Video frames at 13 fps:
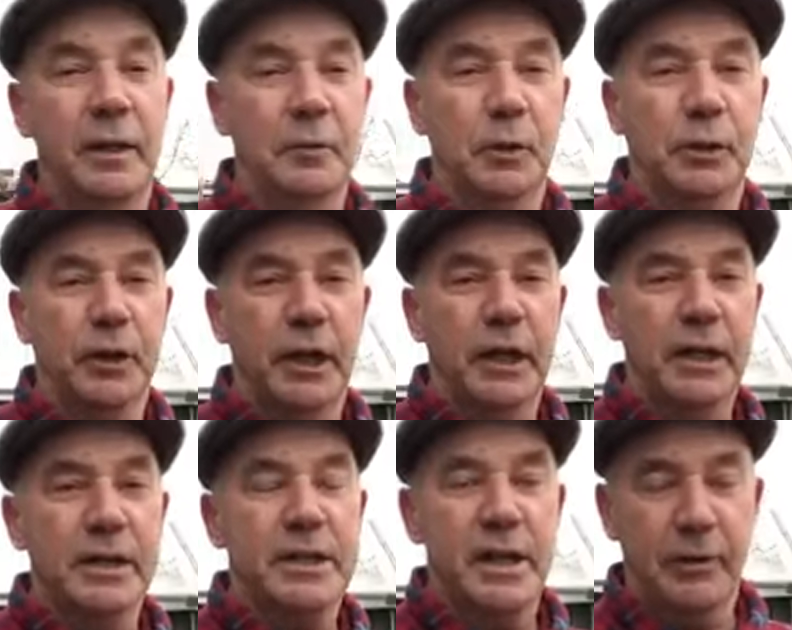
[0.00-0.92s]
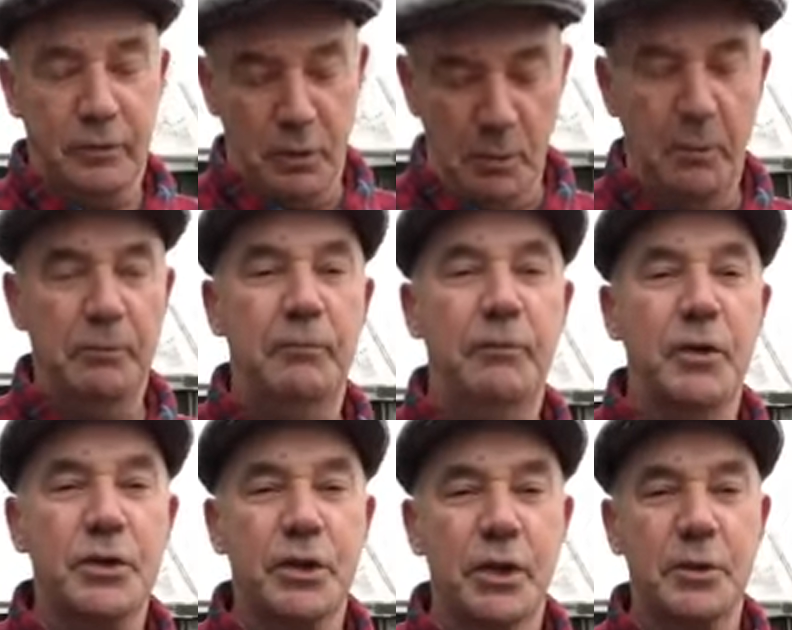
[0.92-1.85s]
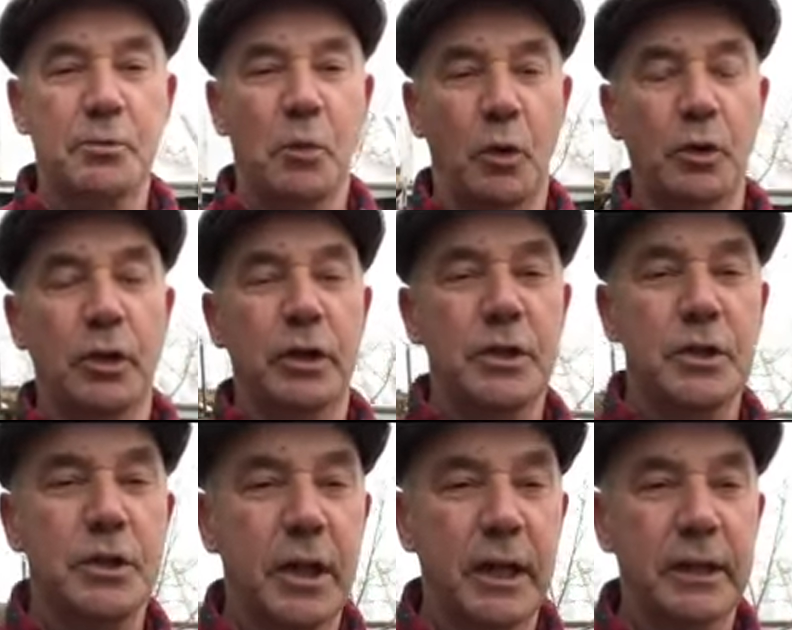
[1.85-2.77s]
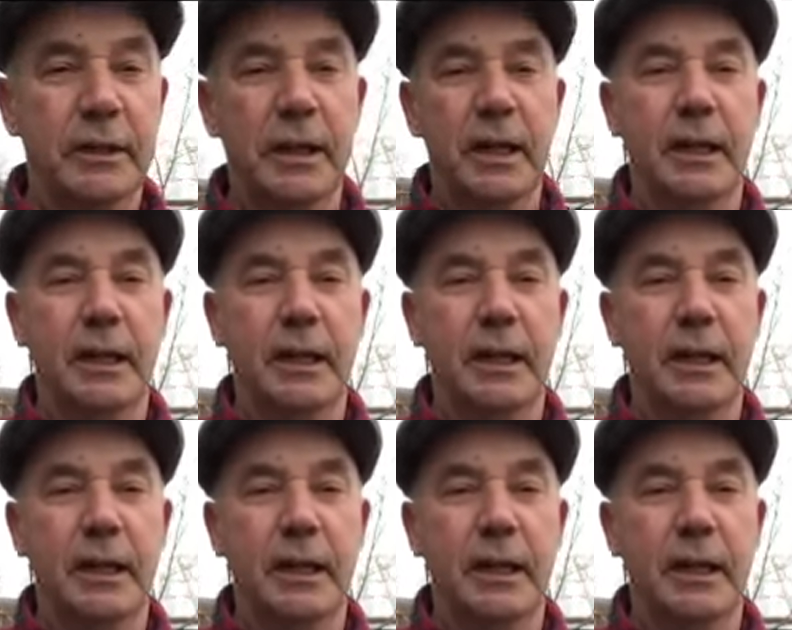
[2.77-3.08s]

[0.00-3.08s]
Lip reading: But like I say, I've come up first thing this morning just to get